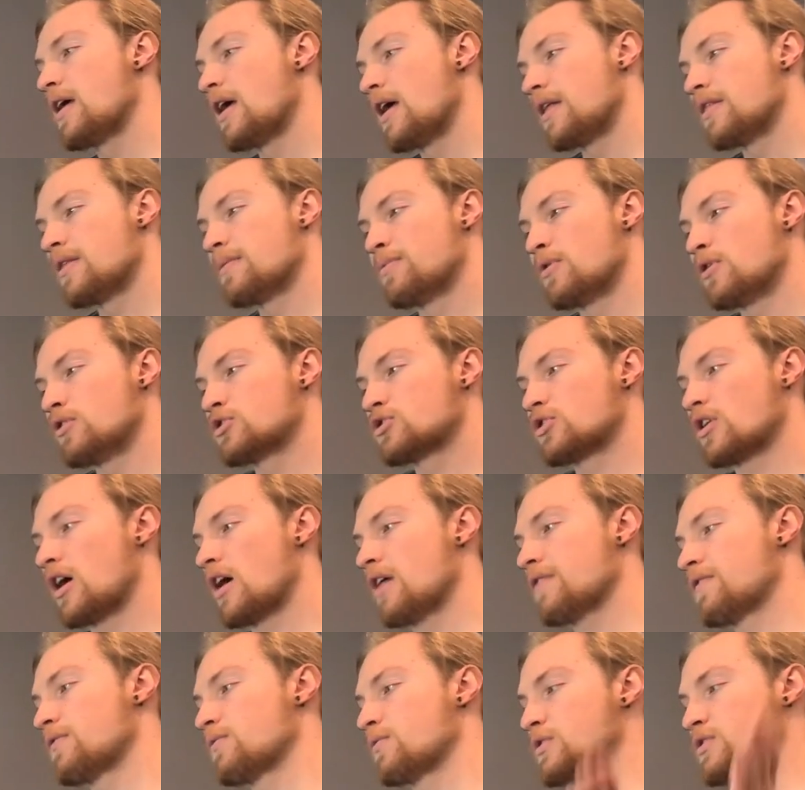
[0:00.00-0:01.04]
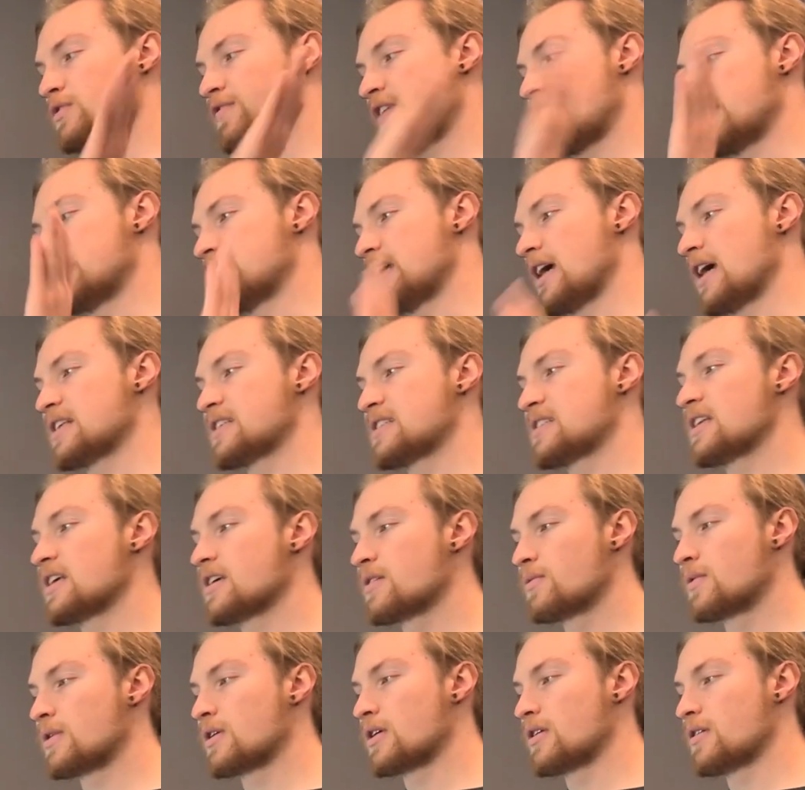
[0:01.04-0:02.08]
The boot drive was fantastic.
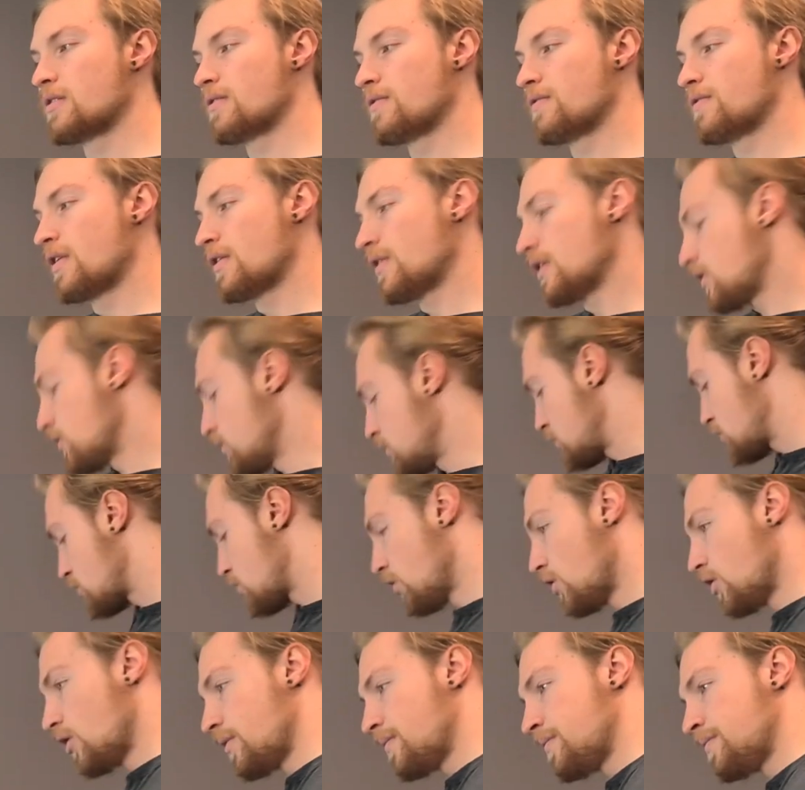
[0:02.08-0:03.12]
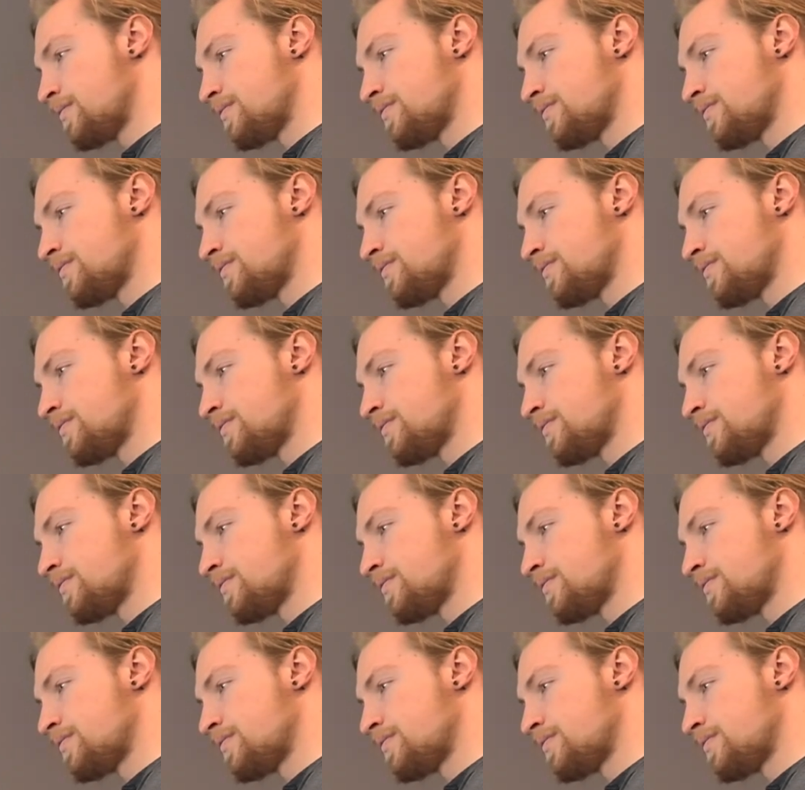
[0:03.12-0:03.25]
We got a very good score.